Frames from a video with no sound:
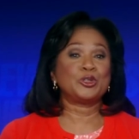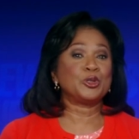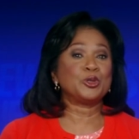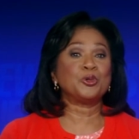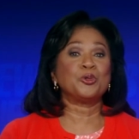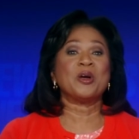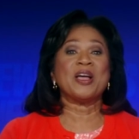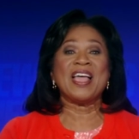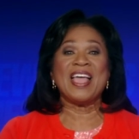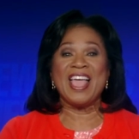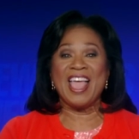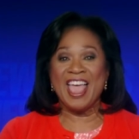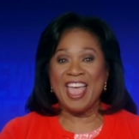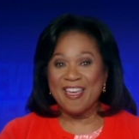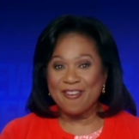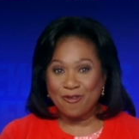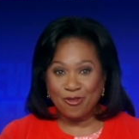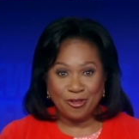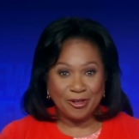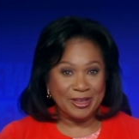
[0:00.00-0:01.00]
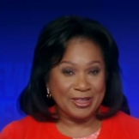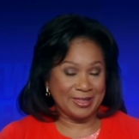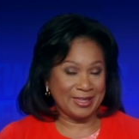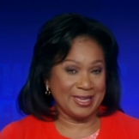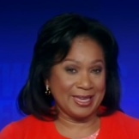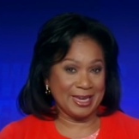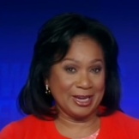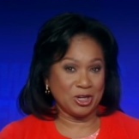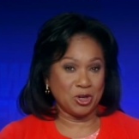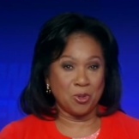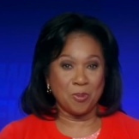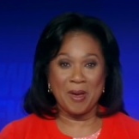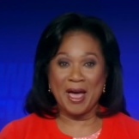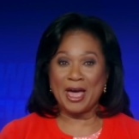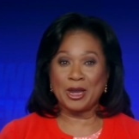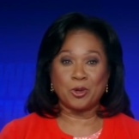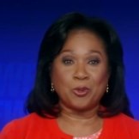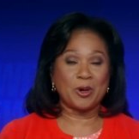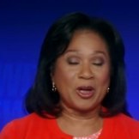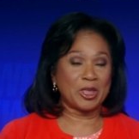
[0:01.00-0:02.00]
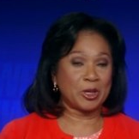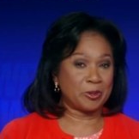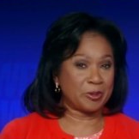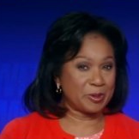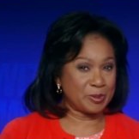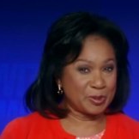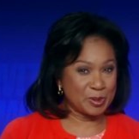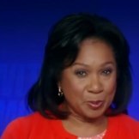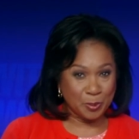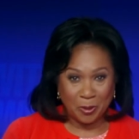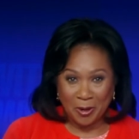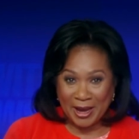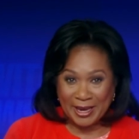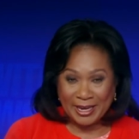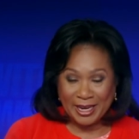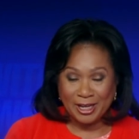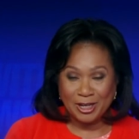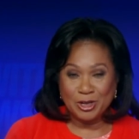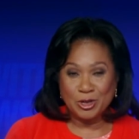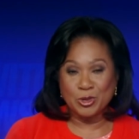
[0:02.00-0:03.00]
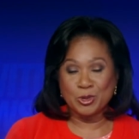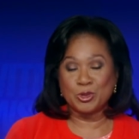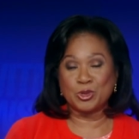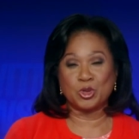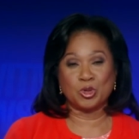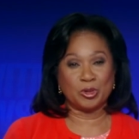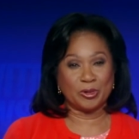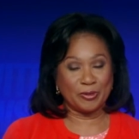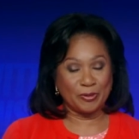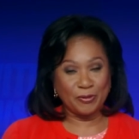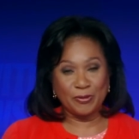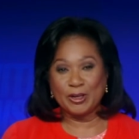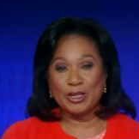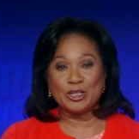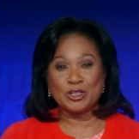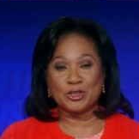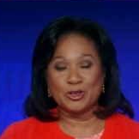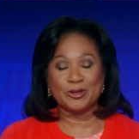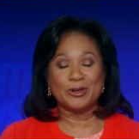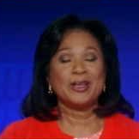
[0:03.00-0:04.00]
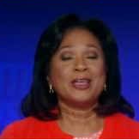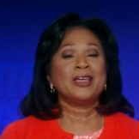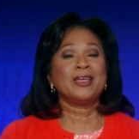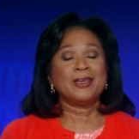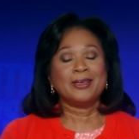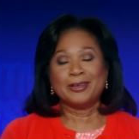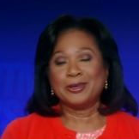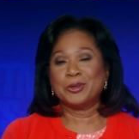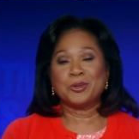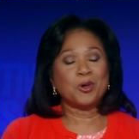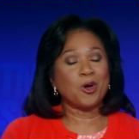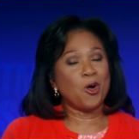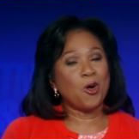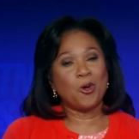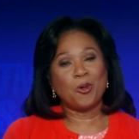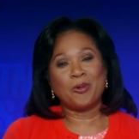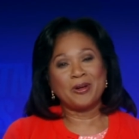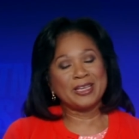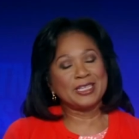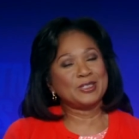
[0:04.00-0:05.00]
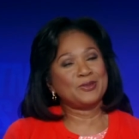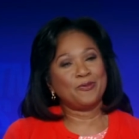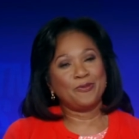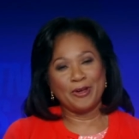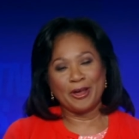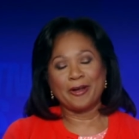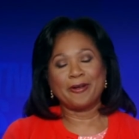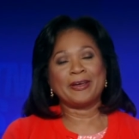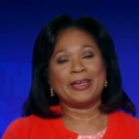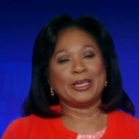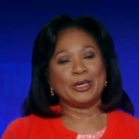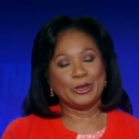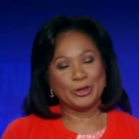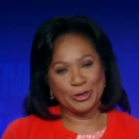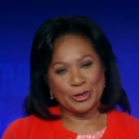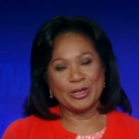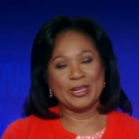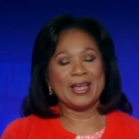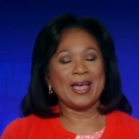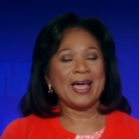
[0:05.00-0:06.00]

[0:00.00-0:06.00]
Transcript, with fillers: do everything, no matter whether it was breaking news or a feature, you were always very good